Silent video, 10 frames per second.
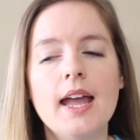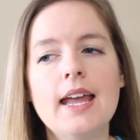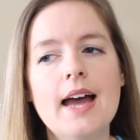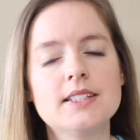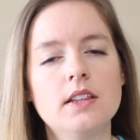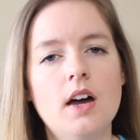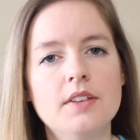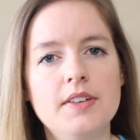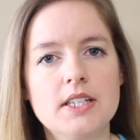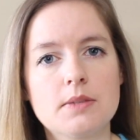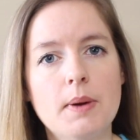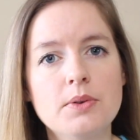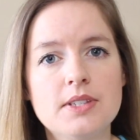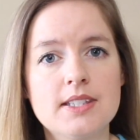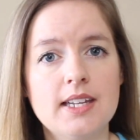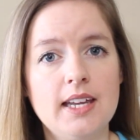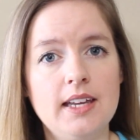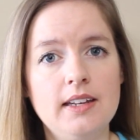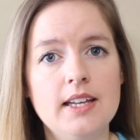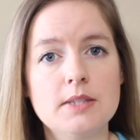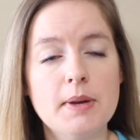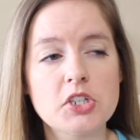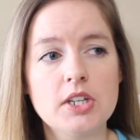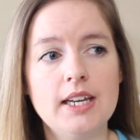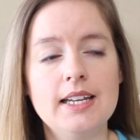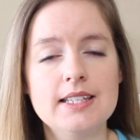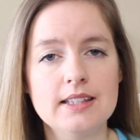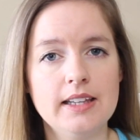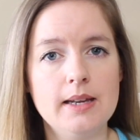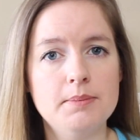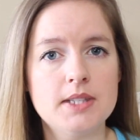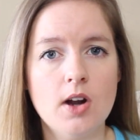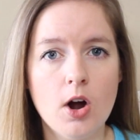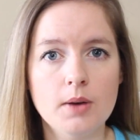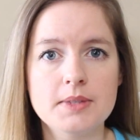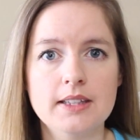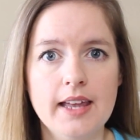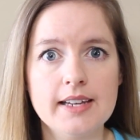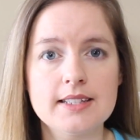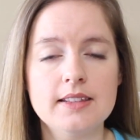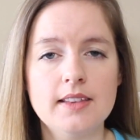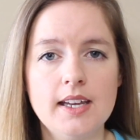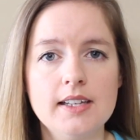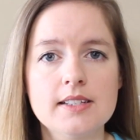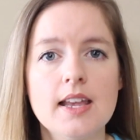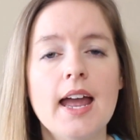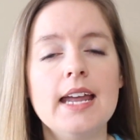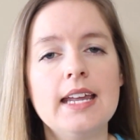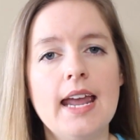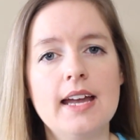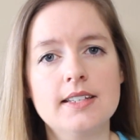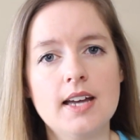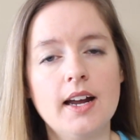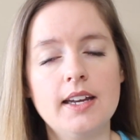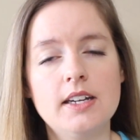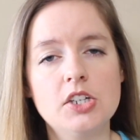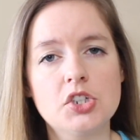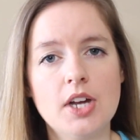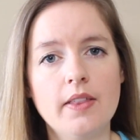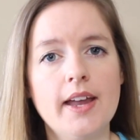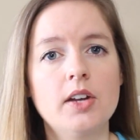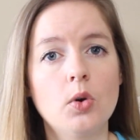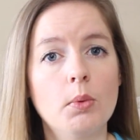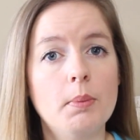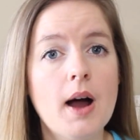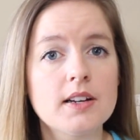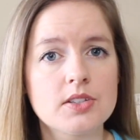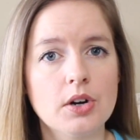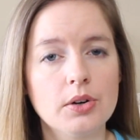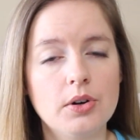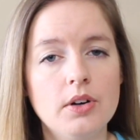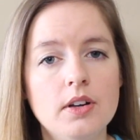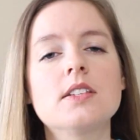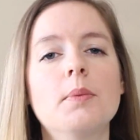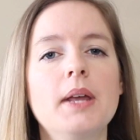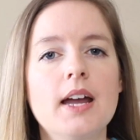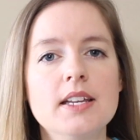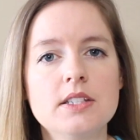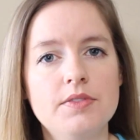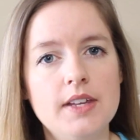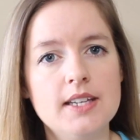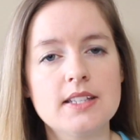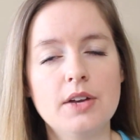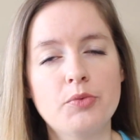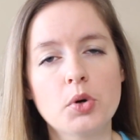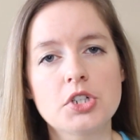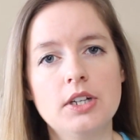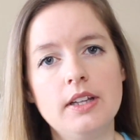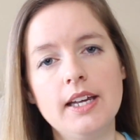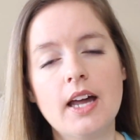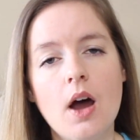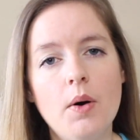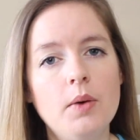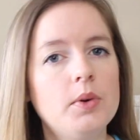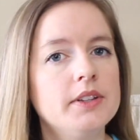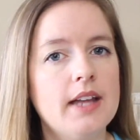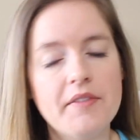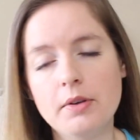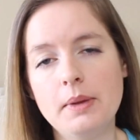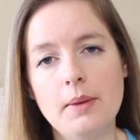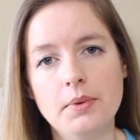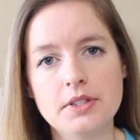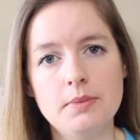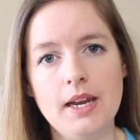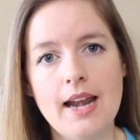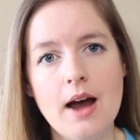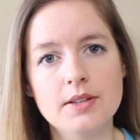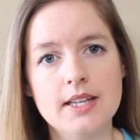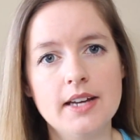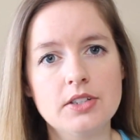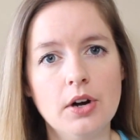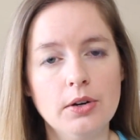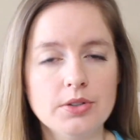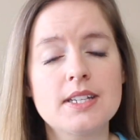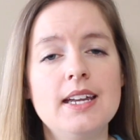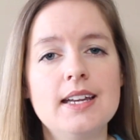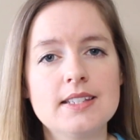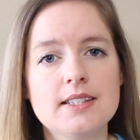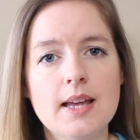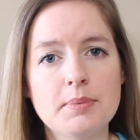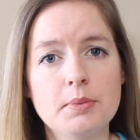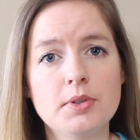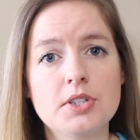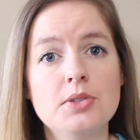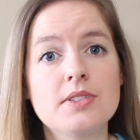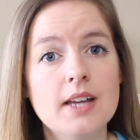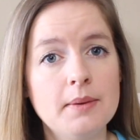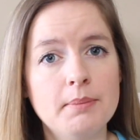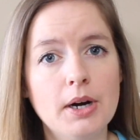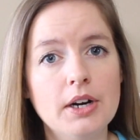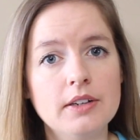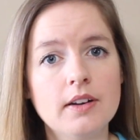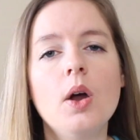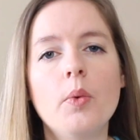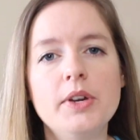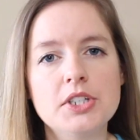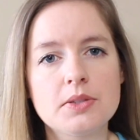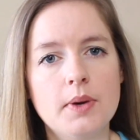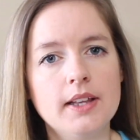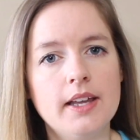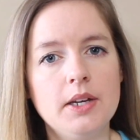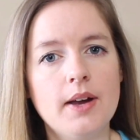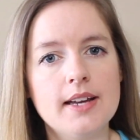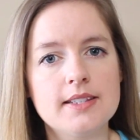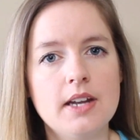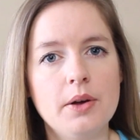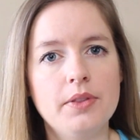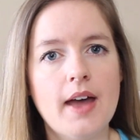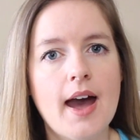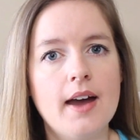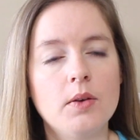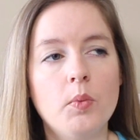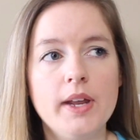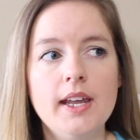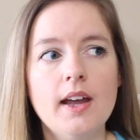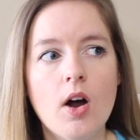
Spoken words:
he has a lot of exposed skin, especially in his limbs and arms and legs and things. He can't tuck into his shell like a normal box turtle. So because of this, unfortunately, Koa will never be able to be an outside turtle. He is susceptible to sunburn. We just want to let you guys know that we